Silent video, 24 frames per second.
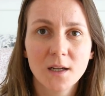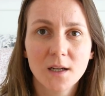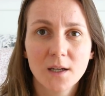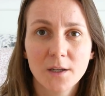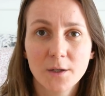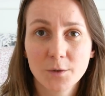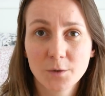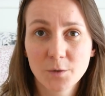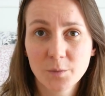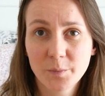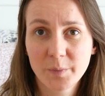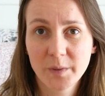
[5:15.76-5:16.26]

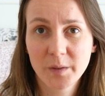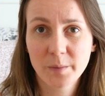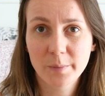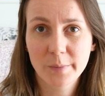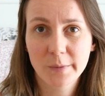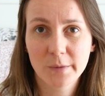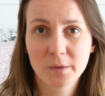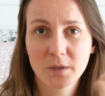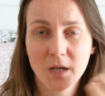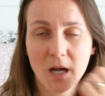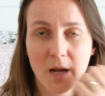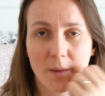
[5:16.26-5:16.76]
new
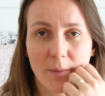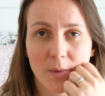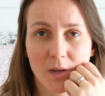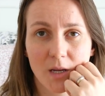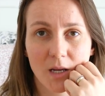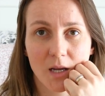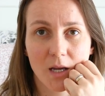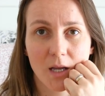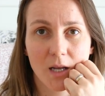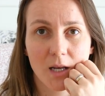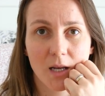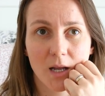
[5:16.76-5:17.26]
people
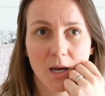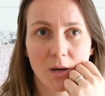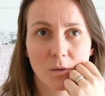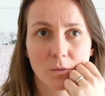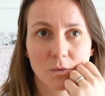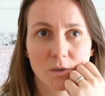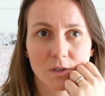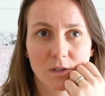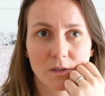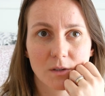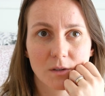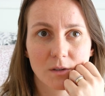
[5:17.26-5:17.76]
coming, and I
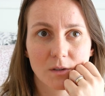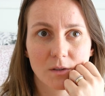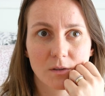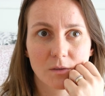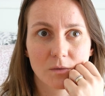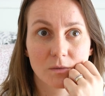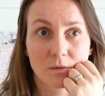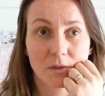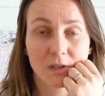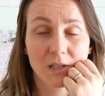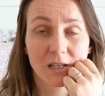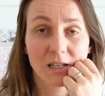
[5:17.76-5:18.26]
would
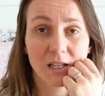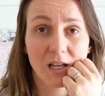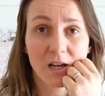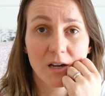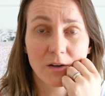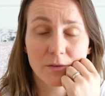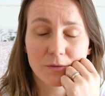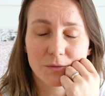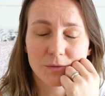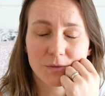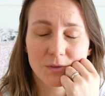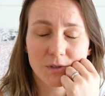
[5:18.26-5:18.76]

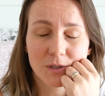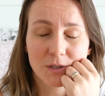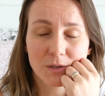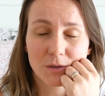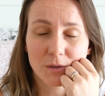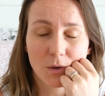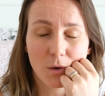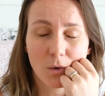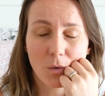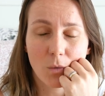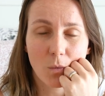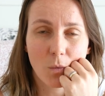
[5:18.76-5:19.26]
love to
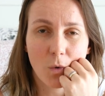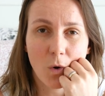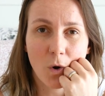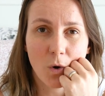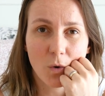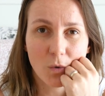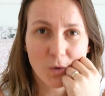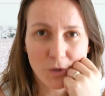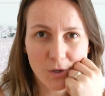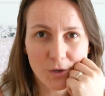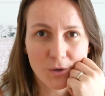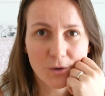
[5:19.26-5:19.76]
know
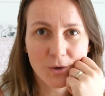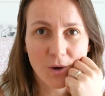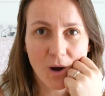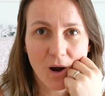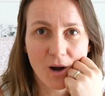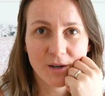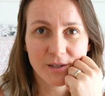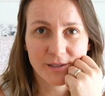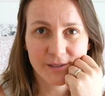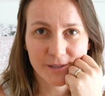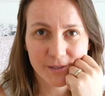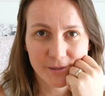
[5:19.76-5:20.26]
who you
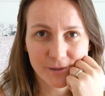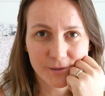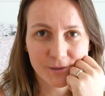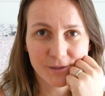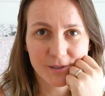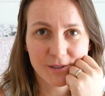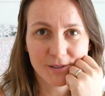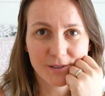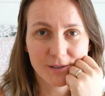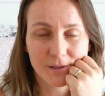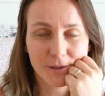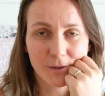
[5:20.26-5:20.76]
are too,
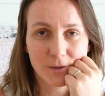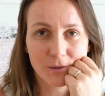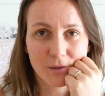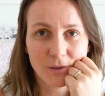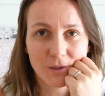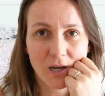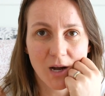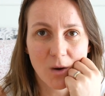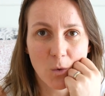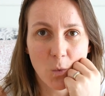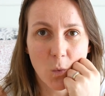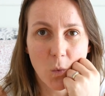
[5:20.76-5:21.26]
you know?
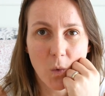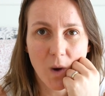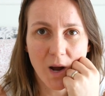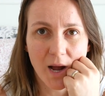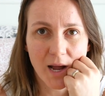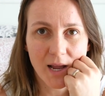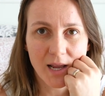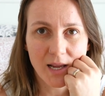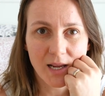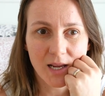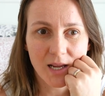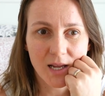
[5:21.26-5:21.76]

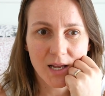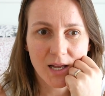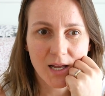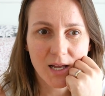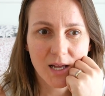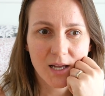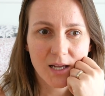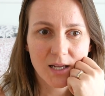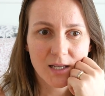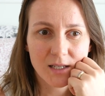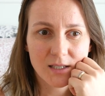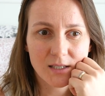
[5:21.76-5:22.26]
Why
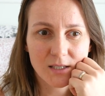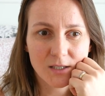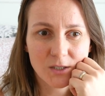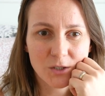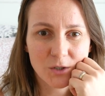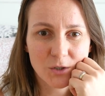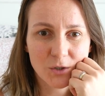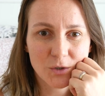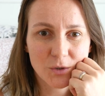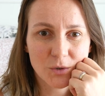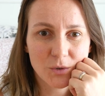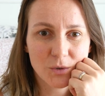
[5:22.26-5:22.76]

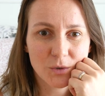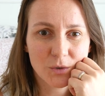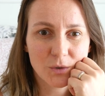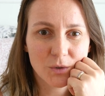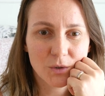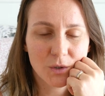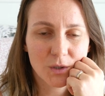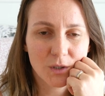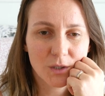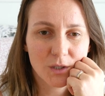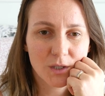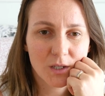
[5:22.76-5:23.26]
did
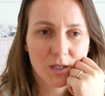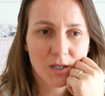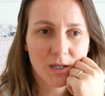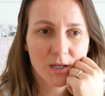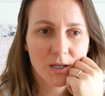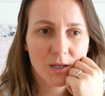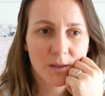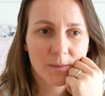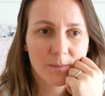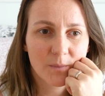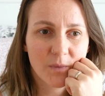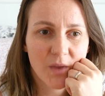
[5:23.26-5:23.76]
you,
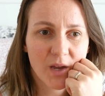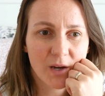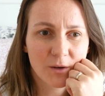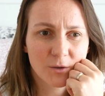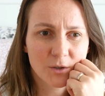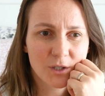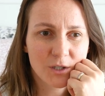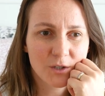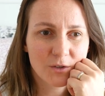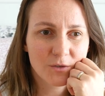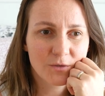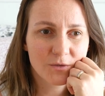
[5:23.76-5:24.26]
how
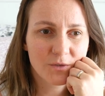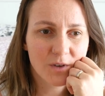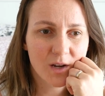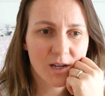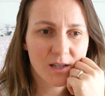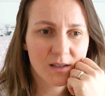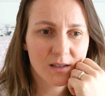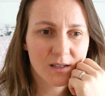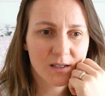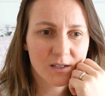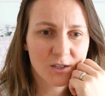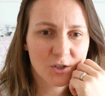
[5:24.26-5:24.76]
did you
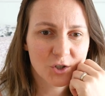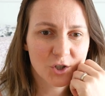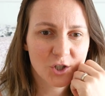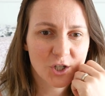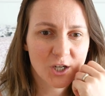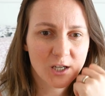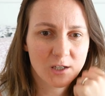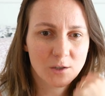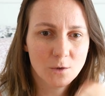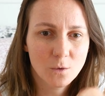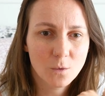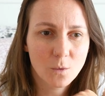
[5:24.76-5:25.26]
find this
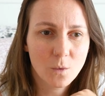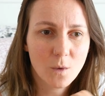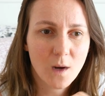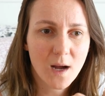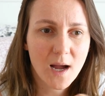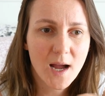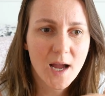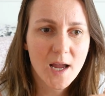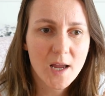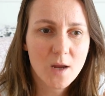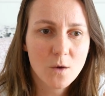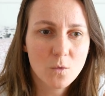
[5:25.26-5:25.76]
channel?
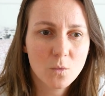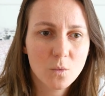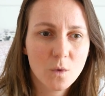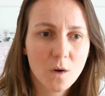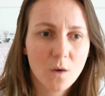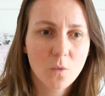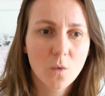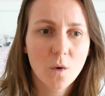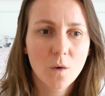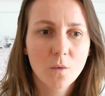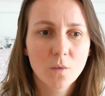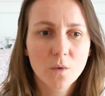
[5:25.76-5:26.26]
Why,
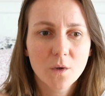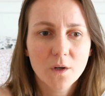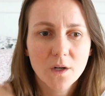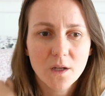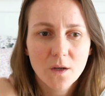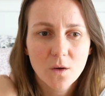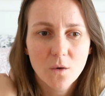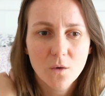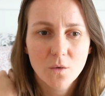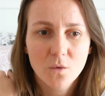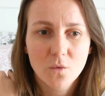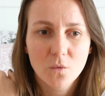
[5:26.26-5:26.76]

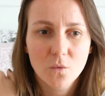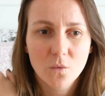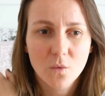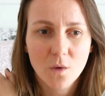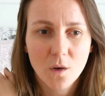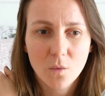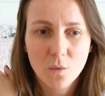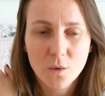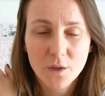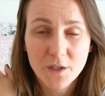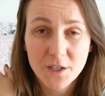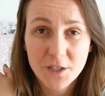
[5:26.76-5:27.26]

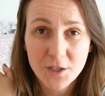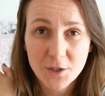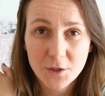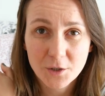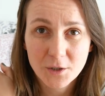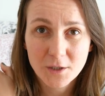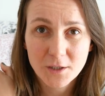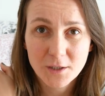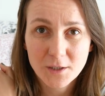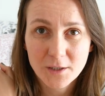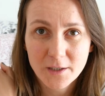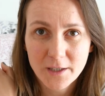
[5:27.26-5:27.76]
what were
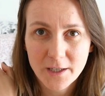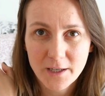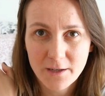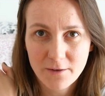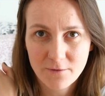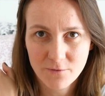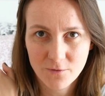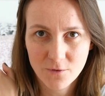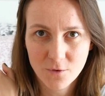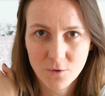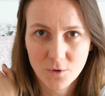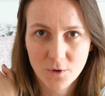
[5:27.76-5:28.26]
you
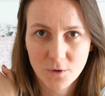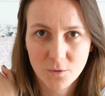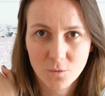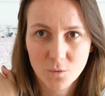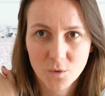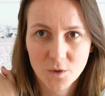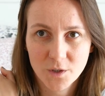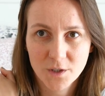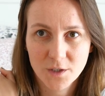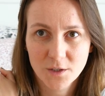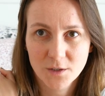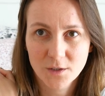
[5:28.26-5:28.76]
looking for?
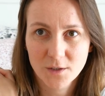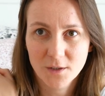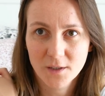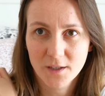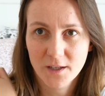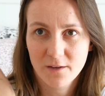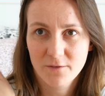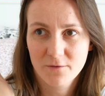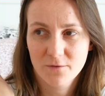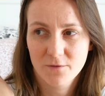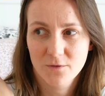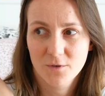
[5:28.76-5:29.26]
Were you
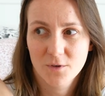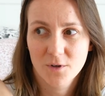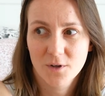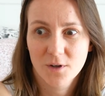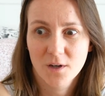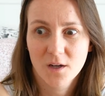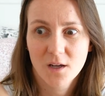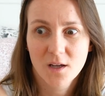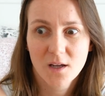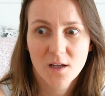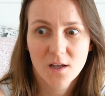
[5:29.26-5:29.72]
looking for